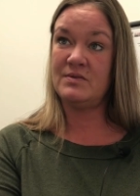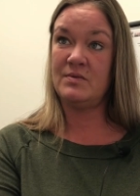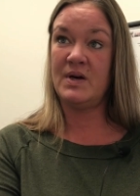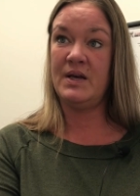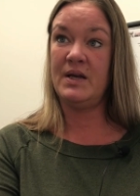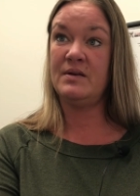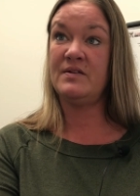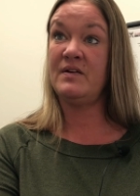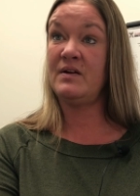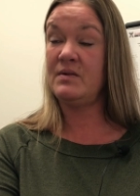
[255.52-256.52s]
Do I need
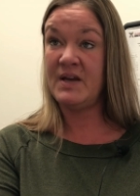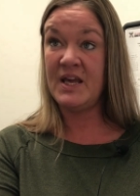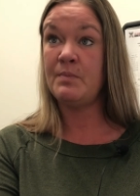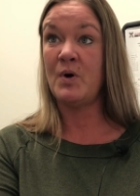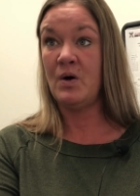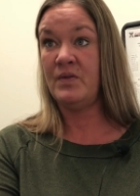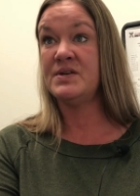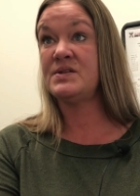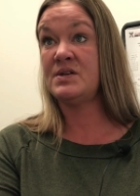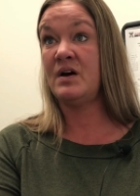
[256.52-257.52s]
to keep all
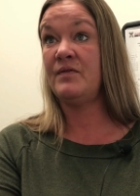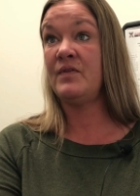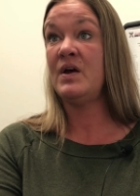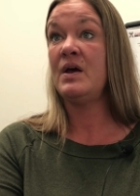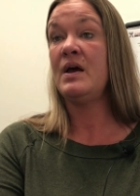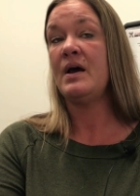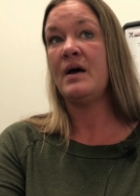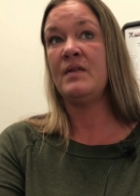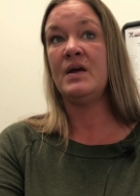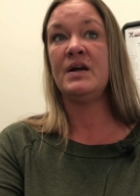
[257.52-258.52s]
this stuff?
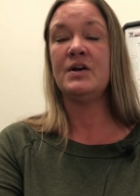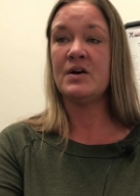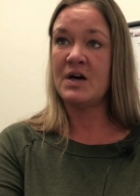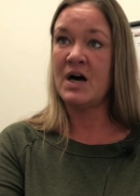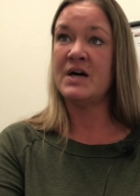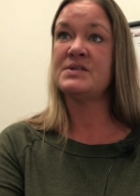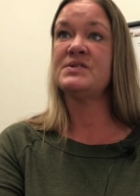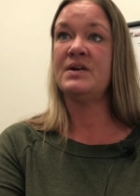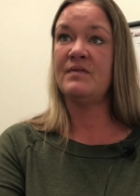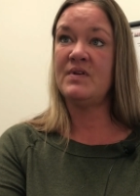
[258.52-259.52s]
And then get your
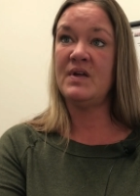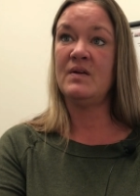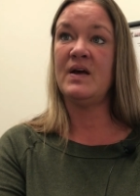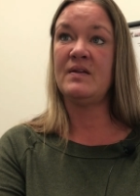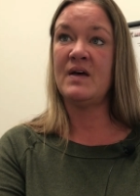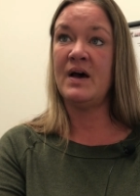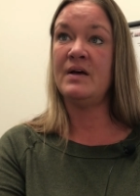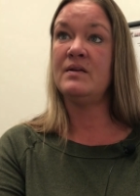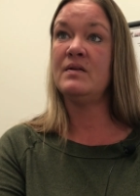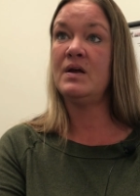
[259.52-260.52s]
costs and everything like
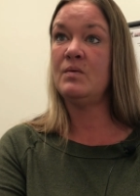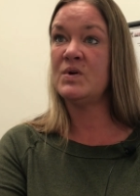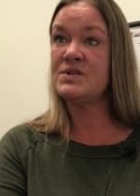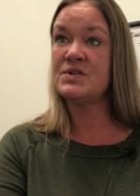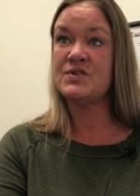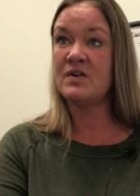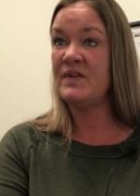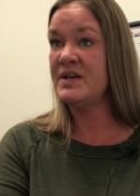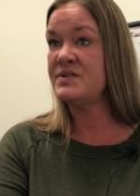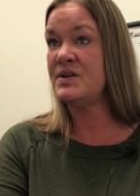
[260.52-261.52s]
that. And then once the
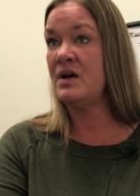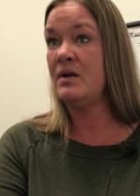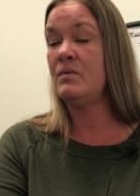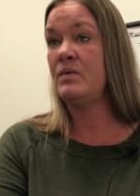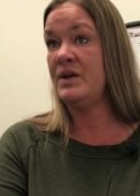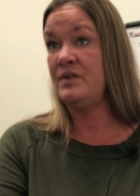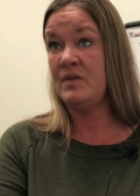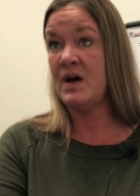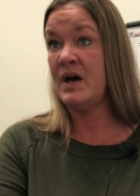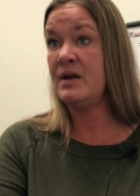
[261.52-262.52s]
survey's done, we do
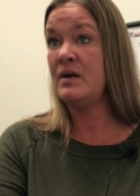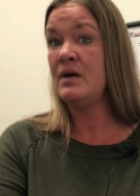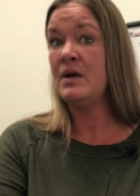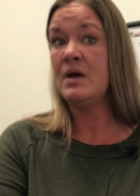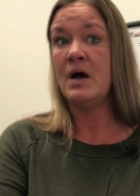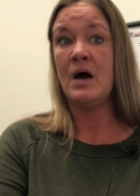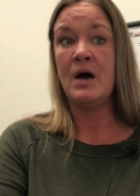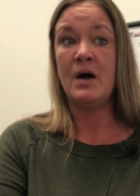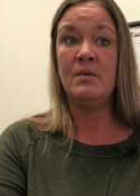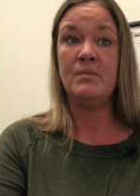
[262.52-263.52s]
that.
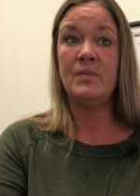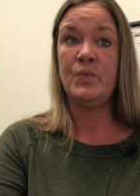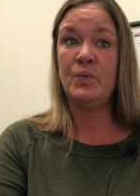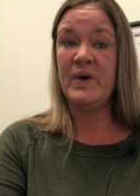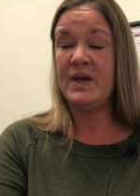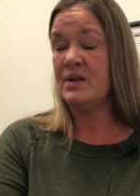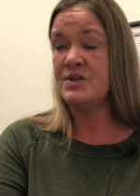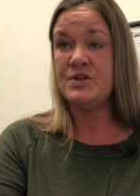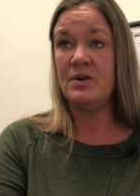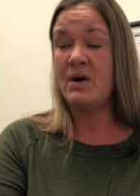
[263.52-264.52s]
We can
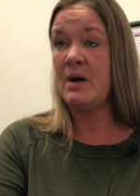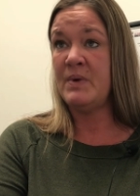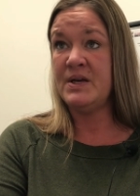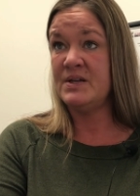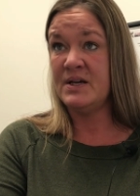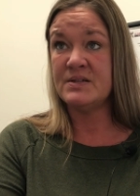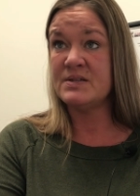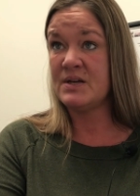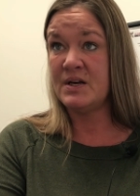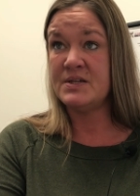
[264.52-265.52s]
let you know how many days
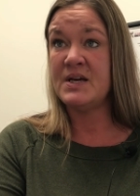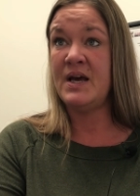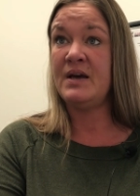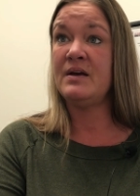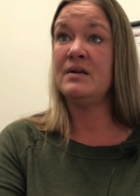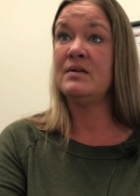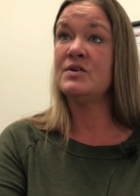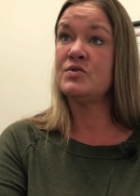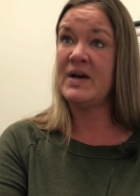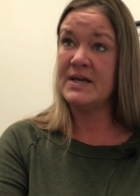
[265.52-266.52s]
it's going to take and
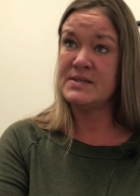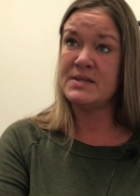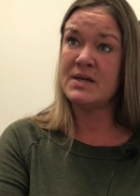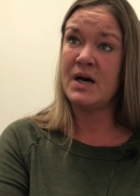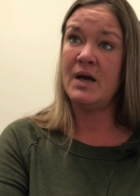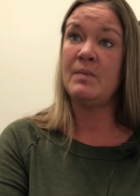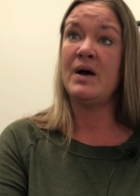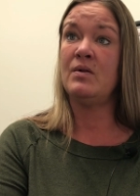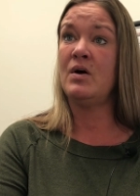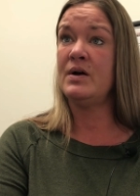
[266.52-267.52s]
the transit time,
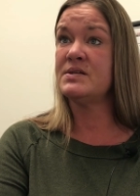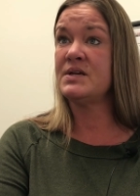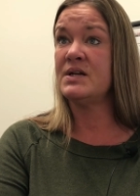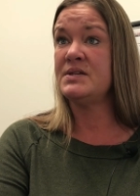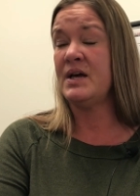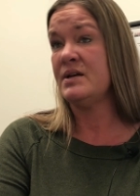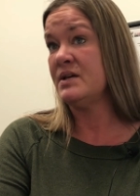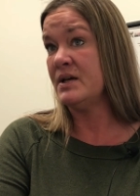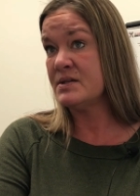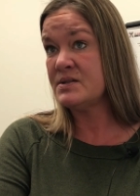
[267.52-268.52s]
how long it's going to take to
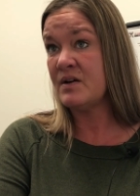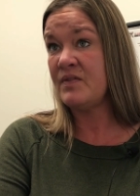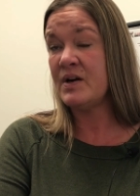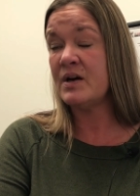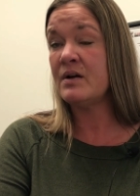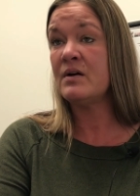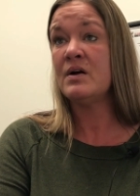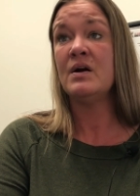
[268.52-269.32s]
get stuff here.